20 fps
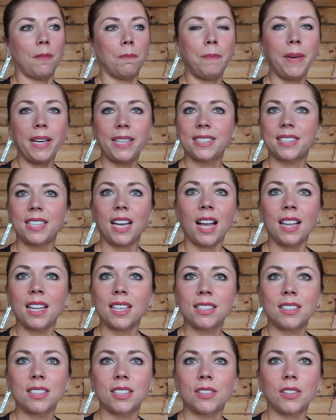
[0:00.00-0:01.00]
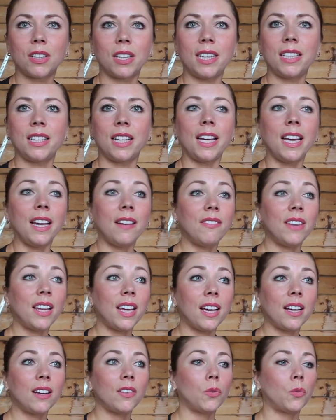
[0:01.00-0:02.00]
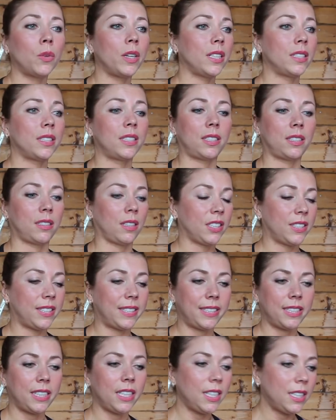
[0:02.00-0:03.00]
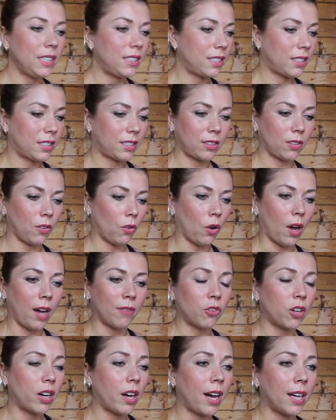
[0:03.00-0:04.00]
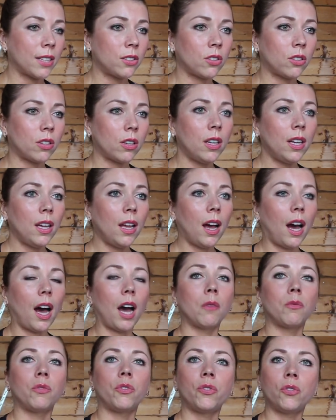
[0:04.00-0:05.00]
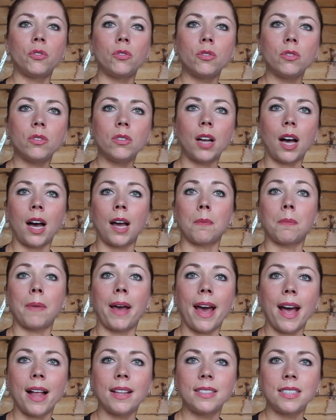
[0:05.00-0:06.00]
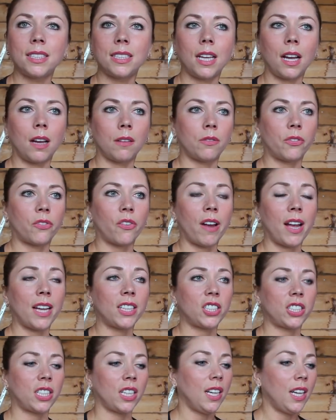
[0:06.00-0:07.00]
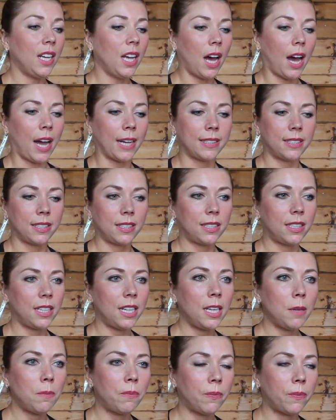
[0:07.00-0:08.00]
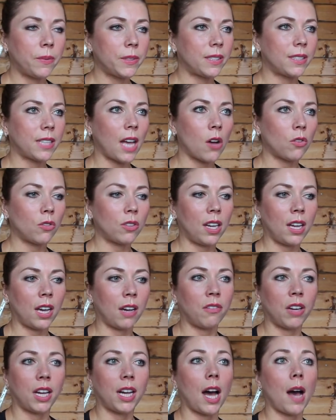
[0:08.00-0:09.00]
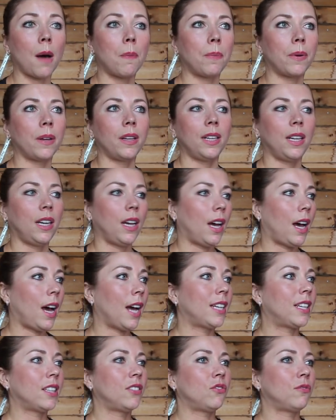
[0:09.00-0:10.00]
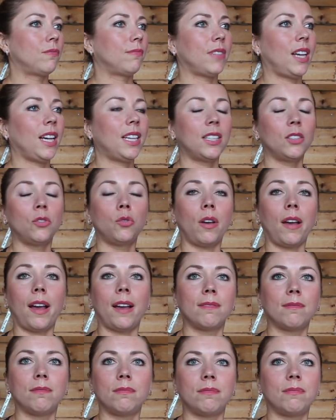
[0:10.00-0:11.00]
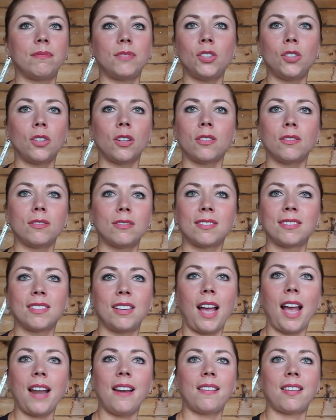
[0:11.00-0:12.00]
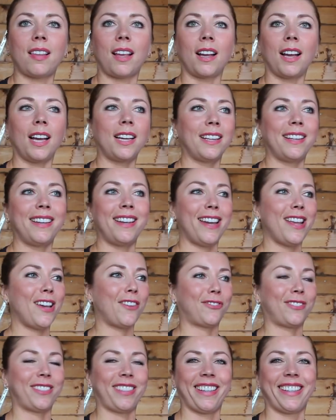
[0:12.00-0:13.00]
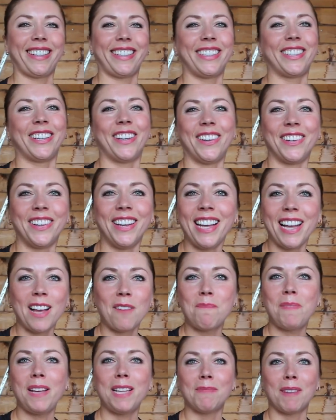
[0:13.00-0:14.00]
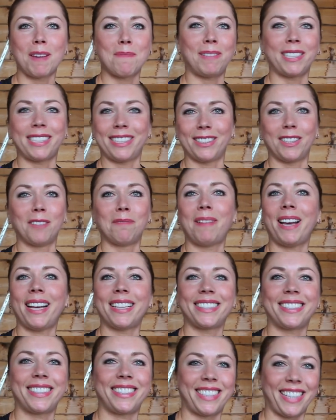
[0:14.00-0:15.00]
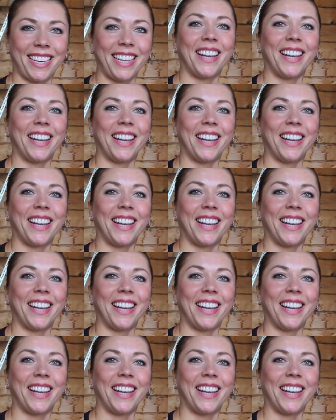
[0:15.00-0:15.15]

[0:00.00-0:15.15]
big salad in the evening with seeds or avocado. I'm full, I'm healthy, I'm fresh, I sleep soundly, I wake up, I can do, anything. I can lift, live my personal best.